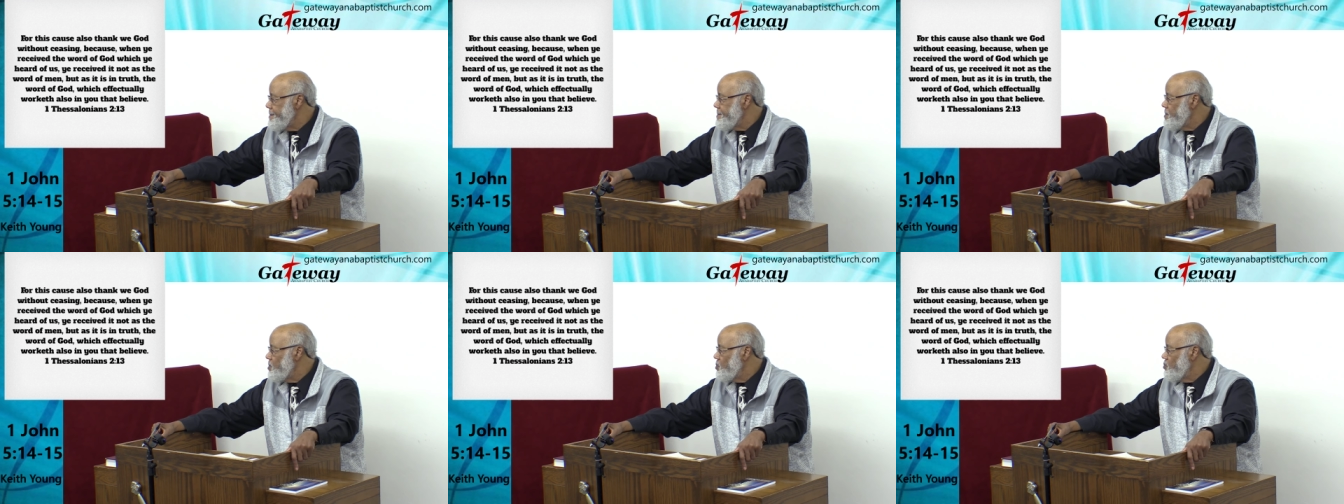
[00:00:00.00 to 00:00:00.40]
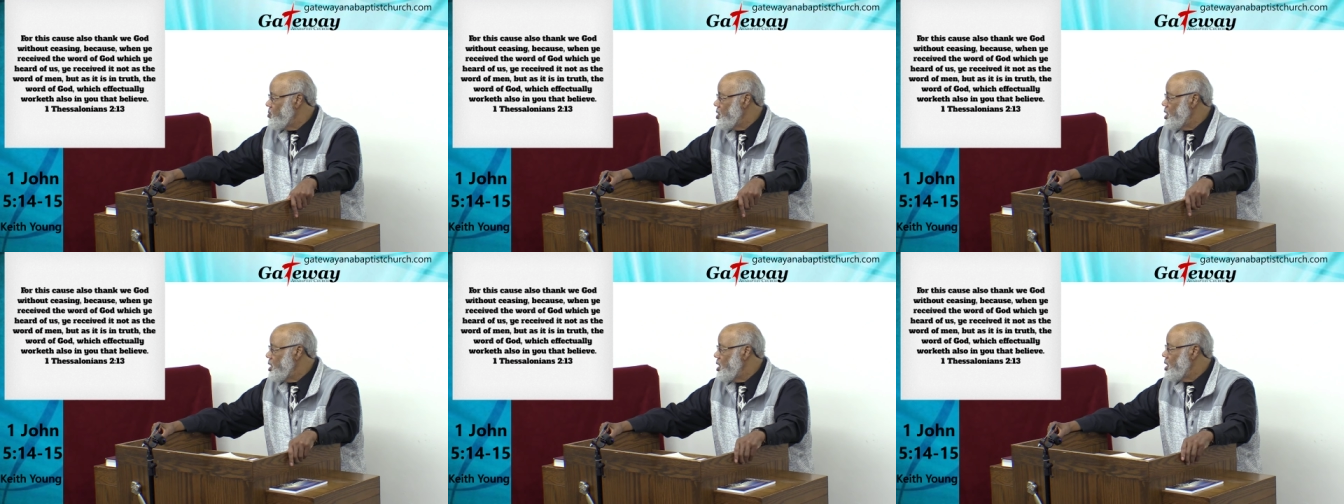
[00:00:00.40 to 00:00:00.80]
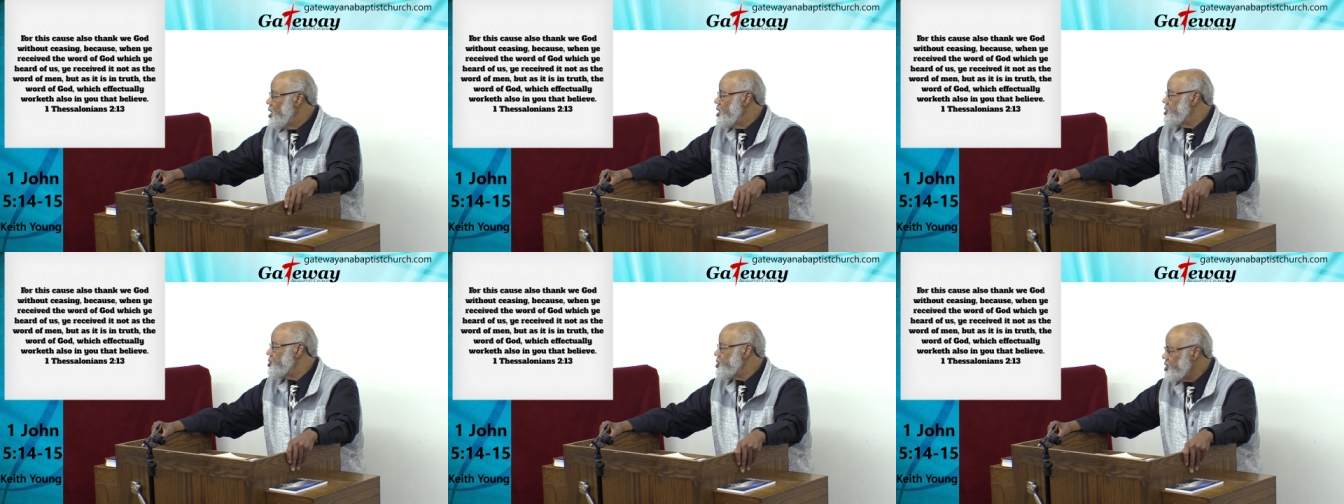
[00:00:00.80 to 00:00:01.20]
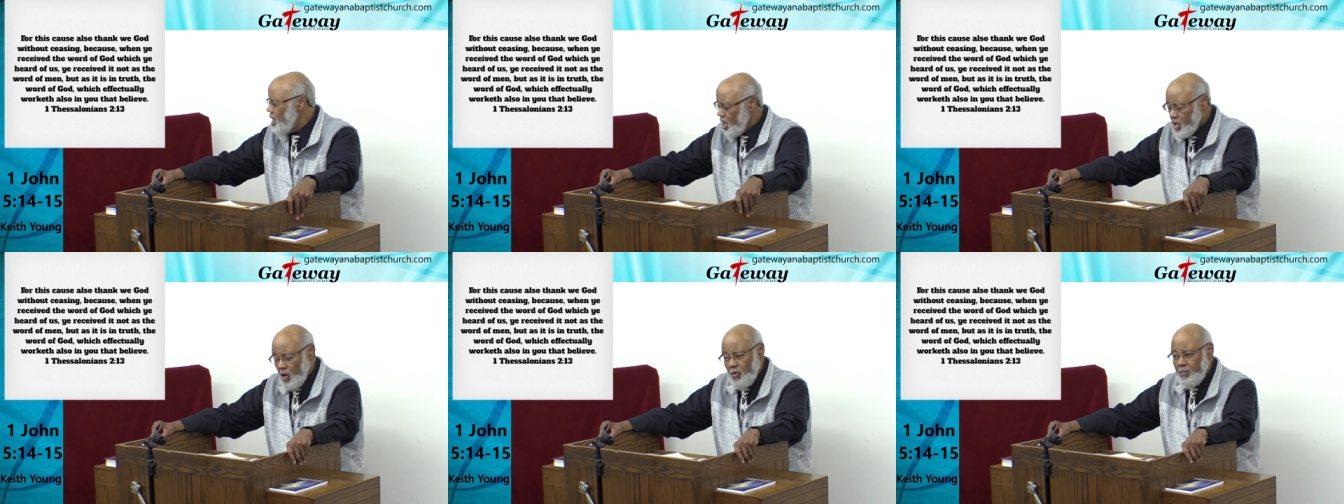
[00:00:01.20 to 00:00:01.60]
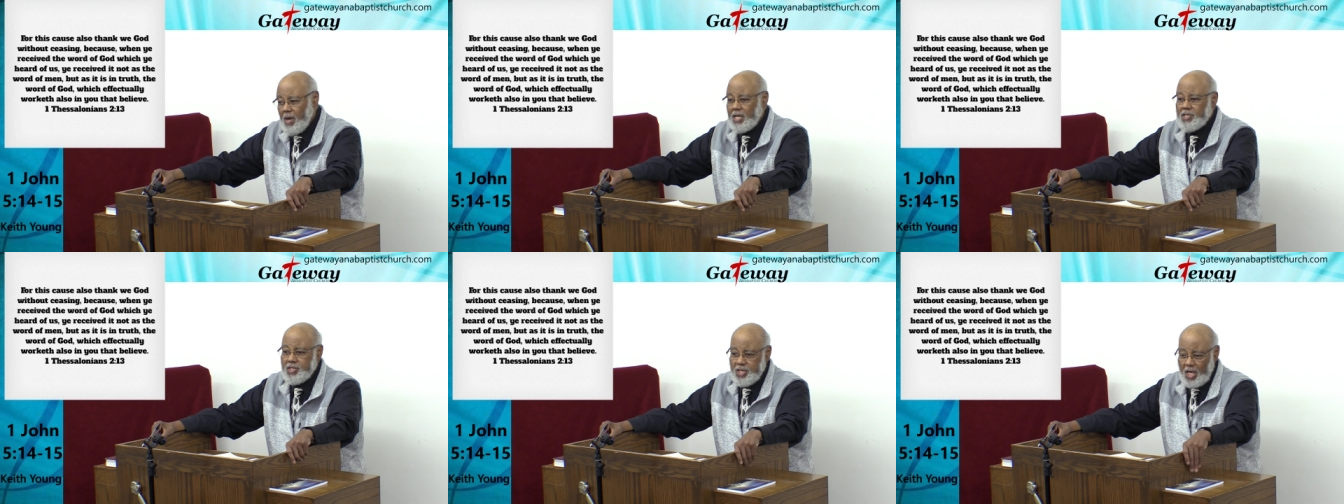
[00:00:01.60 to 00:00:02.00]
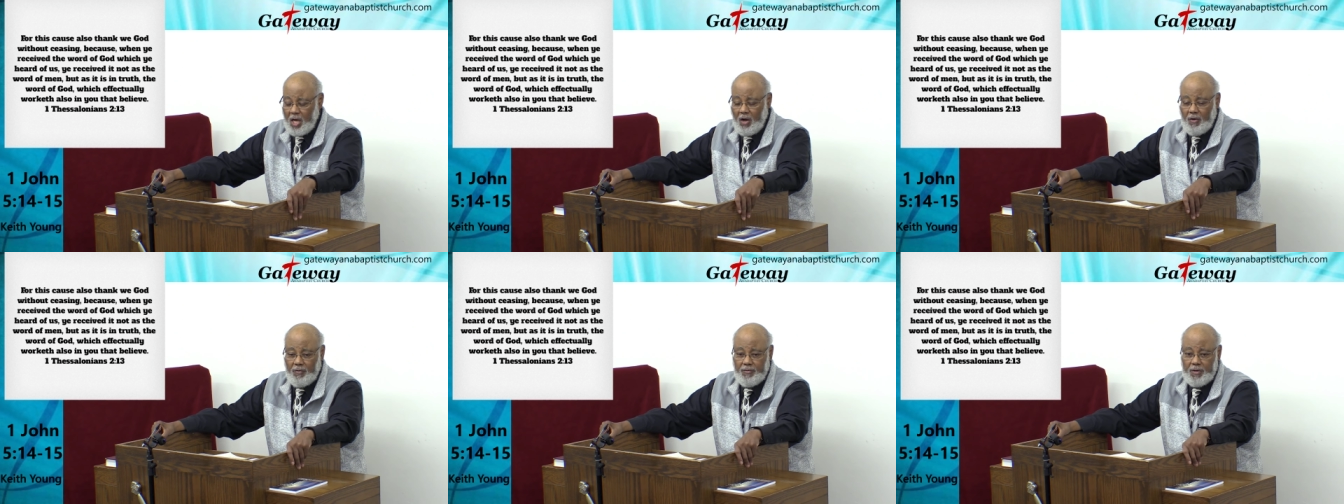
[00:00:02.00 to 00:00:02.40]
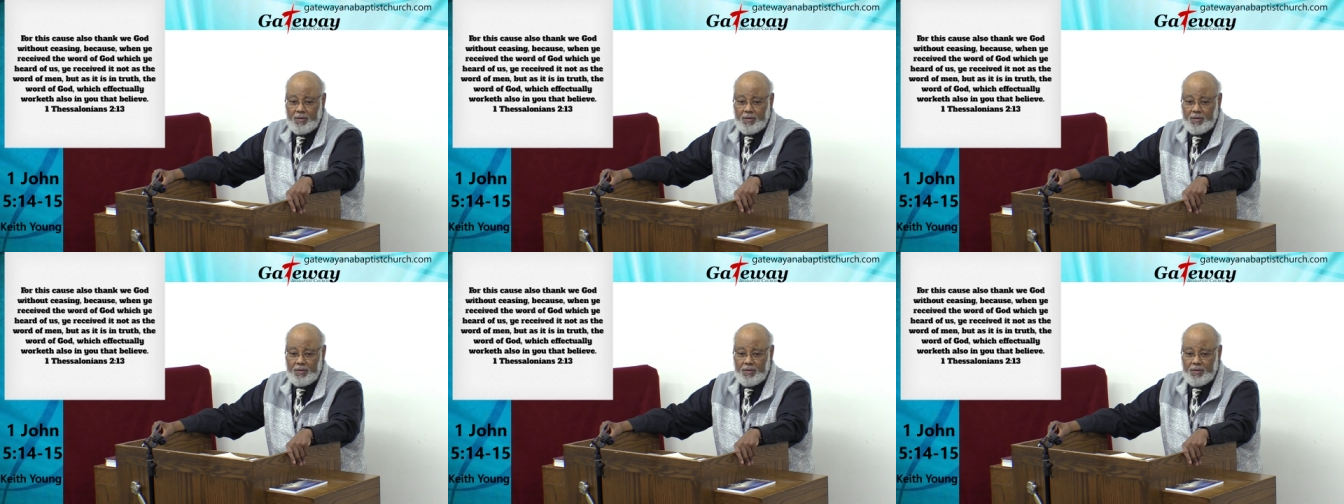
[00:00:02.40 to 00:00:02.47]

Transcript: Right. It's stuck on myself.